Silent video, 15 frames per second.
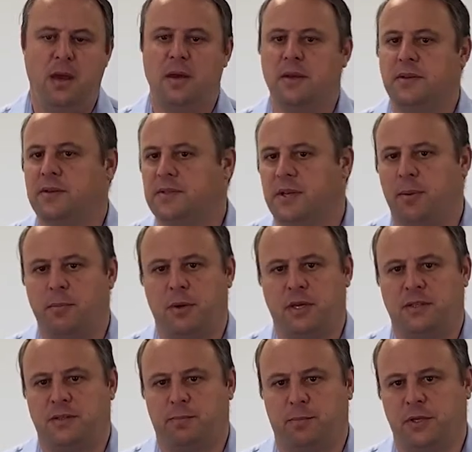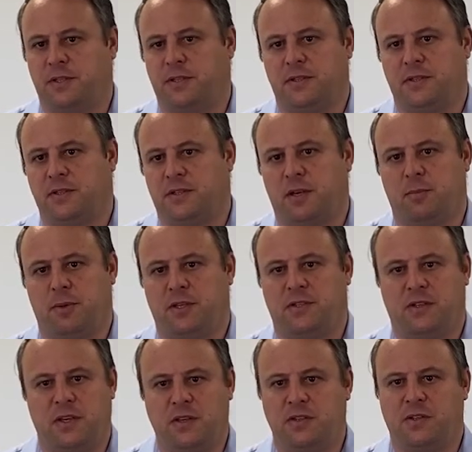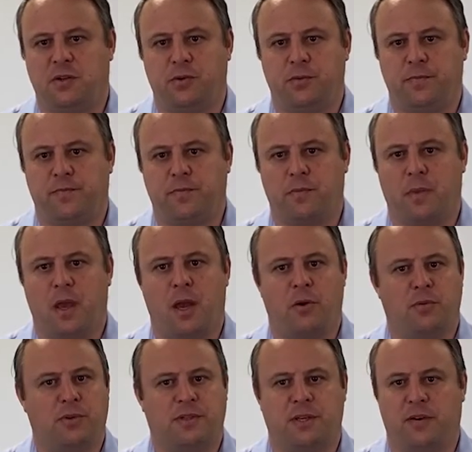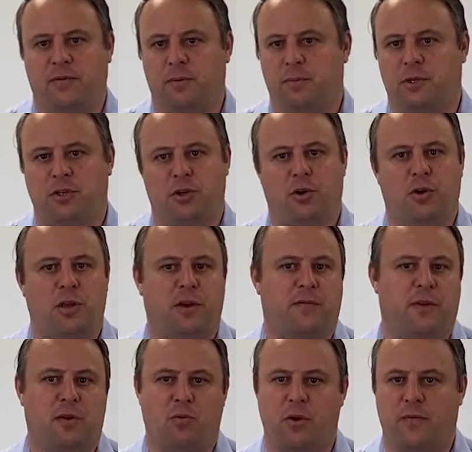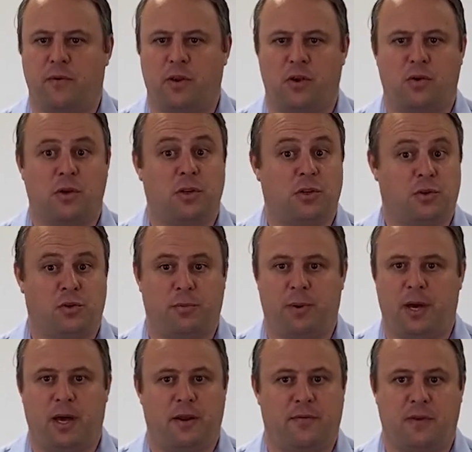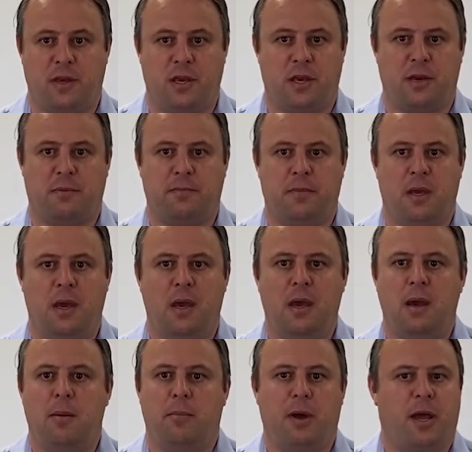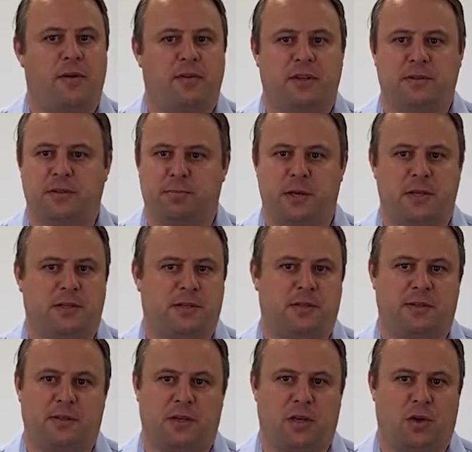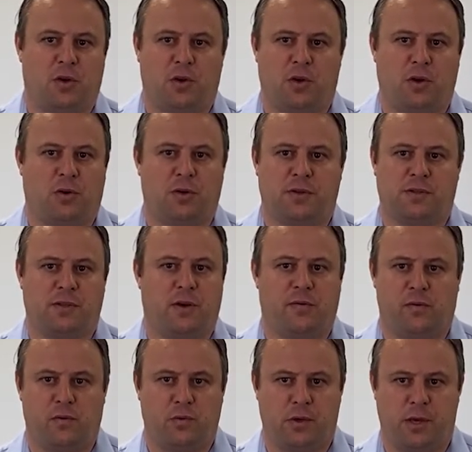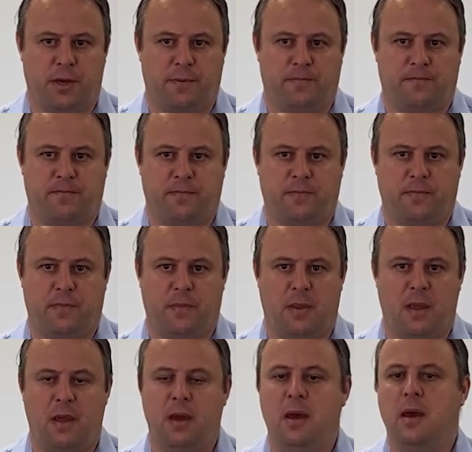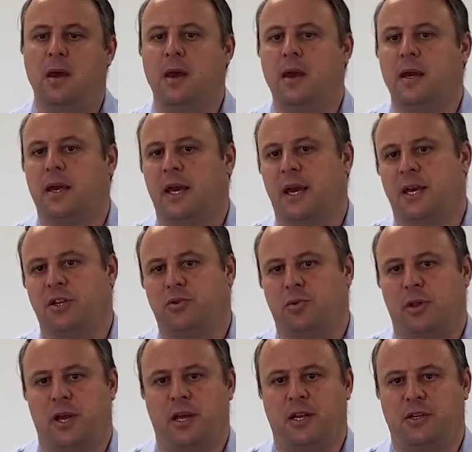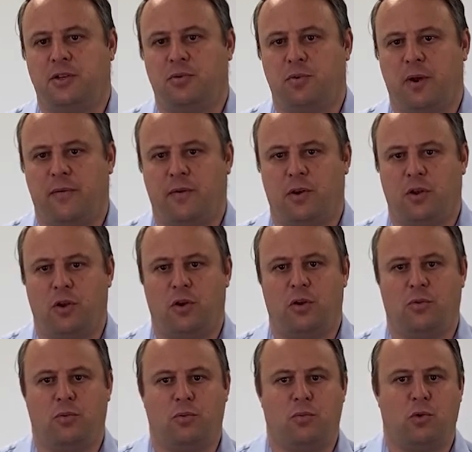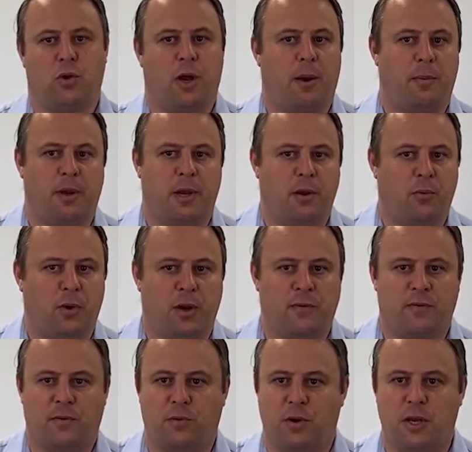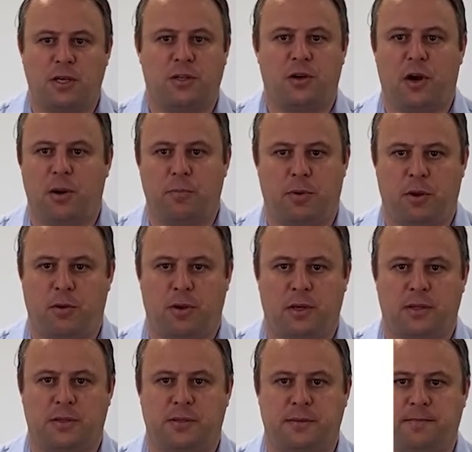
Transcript: Some businesses can be seasonal and receive the majority of their revenue in a short part of the year, but have expenses incurred across the full year. Cash related to revenue will come in at one of 3 time periods,